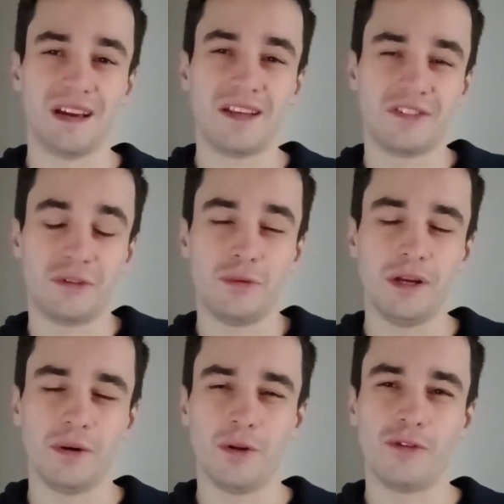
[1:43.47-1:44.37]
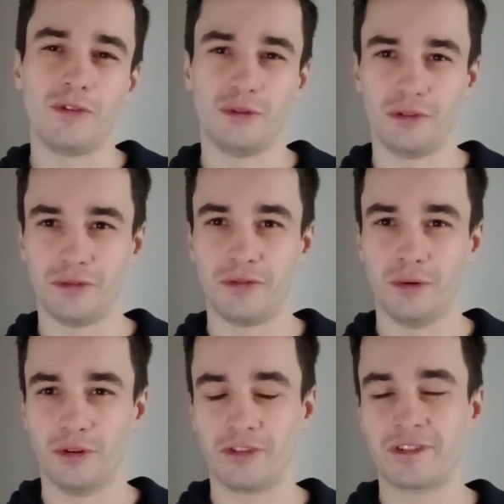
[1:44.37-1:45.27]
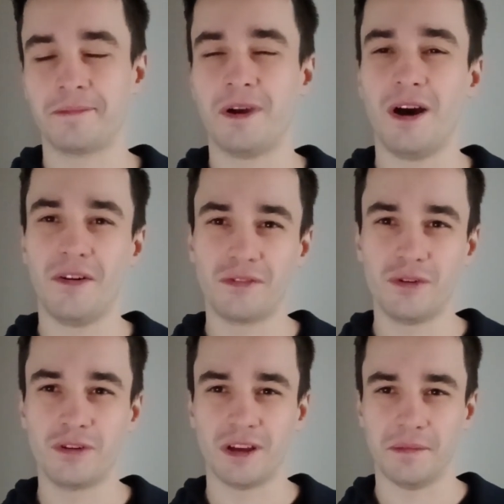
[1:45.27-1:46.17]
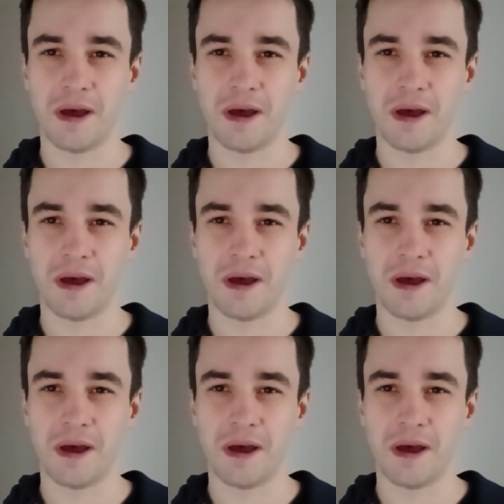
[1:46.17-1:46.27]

That's the real tour de force of Google